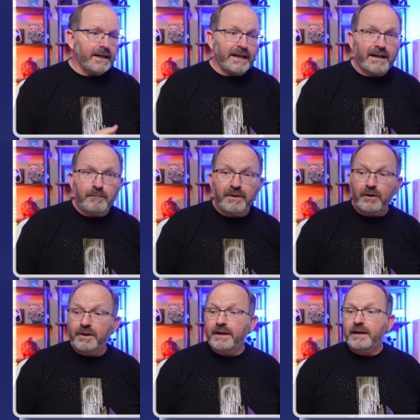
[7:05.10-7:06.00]
getting a
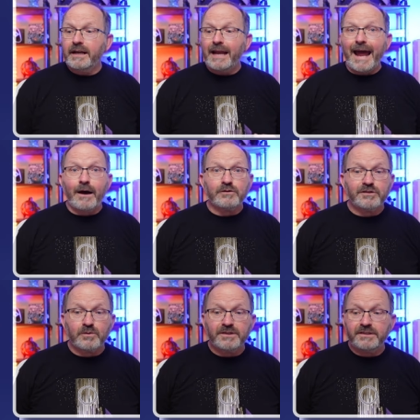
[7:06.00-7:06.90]
building and
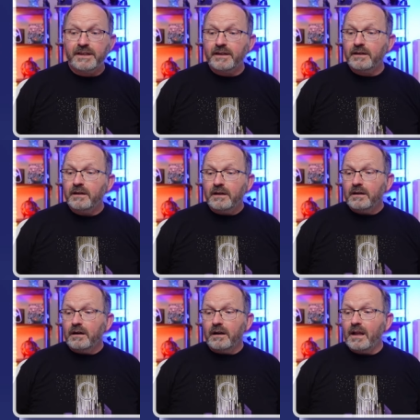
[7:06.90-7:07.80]
outsourcing
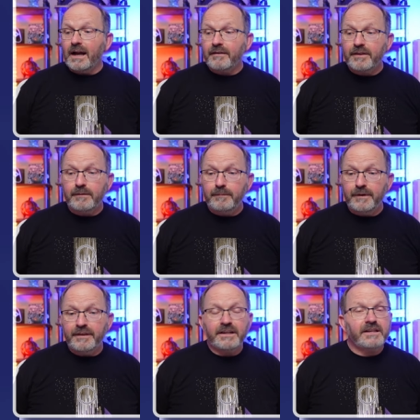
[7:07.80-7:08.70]
a lot of the
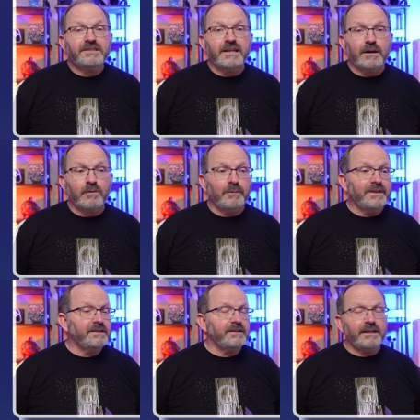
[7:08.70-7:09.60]
that it's not a real
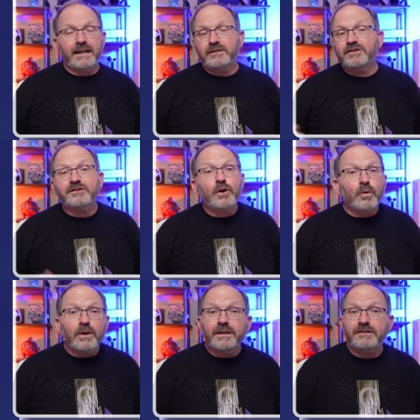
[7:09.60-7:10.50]
business and I just
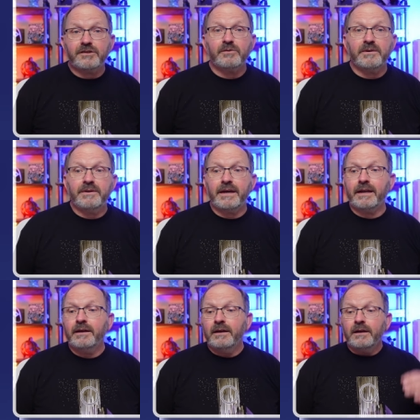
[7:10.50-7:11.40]
totally disagree with
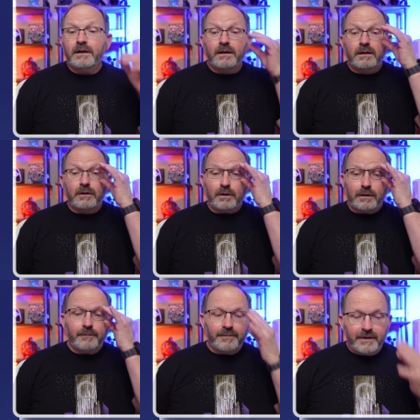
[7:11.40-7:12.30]
that.
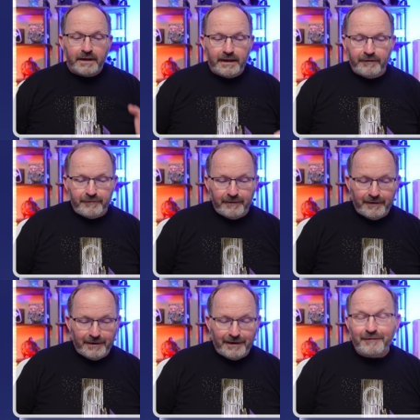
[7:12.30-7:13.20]
Look, if
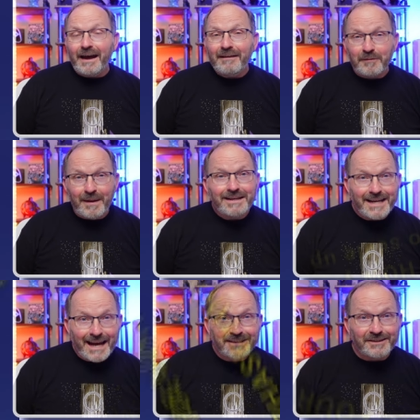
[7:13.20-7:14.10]
if I have to pay
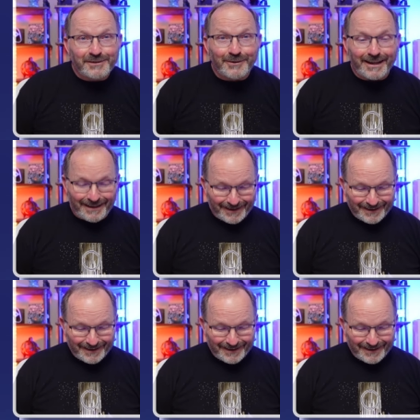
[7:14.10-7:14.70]
taxes on it